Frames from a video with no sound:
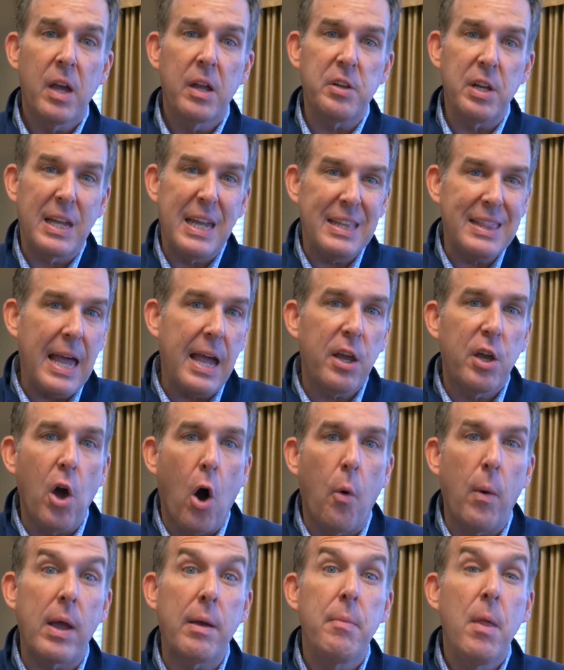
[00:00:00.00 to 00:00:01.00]
to get that
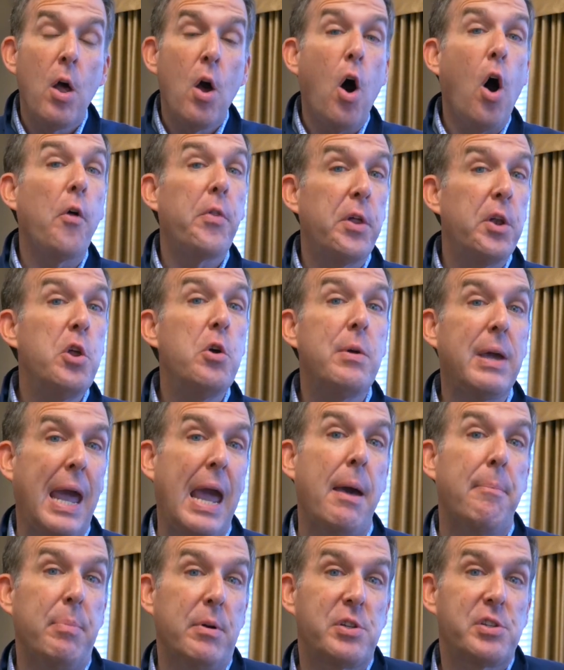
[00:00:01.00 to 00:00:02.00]
going on the new
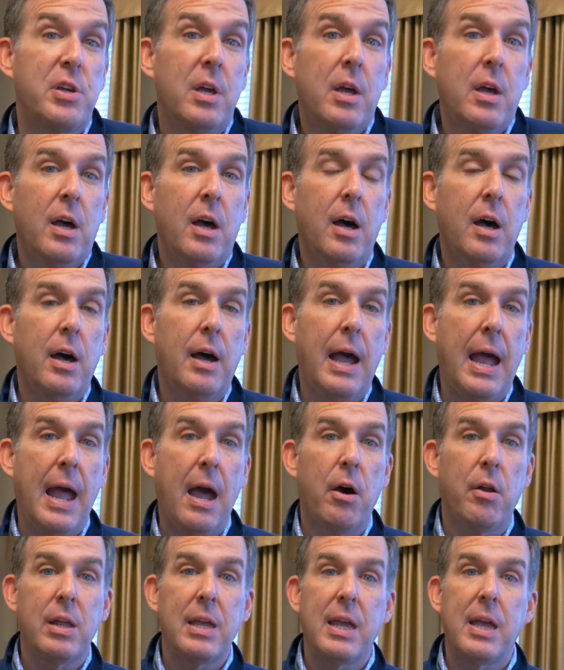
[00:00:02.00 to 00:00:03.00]
campus uh,
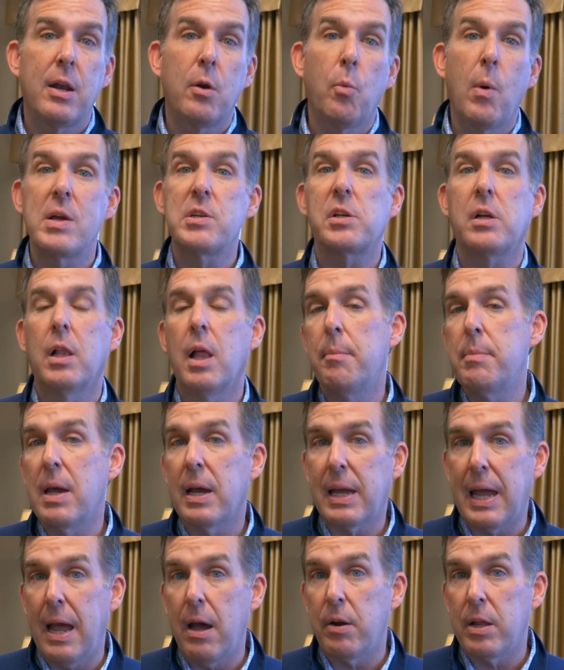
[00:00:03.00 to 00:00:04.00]
out in West Columbia
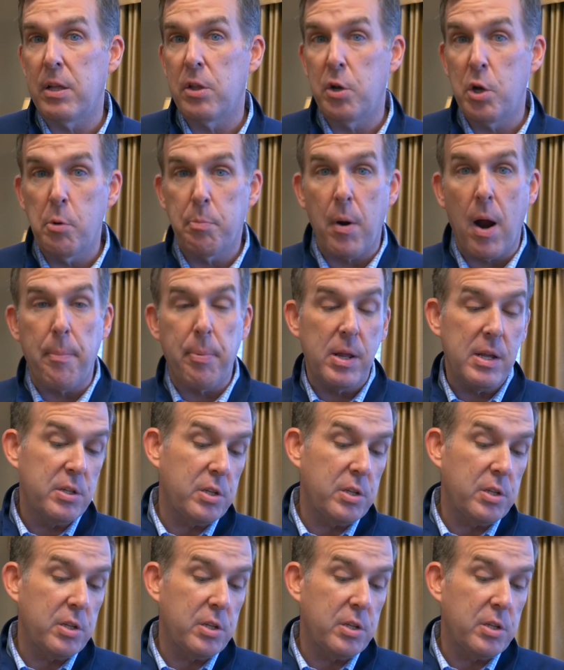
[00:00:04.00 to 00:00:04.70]
County, the new property.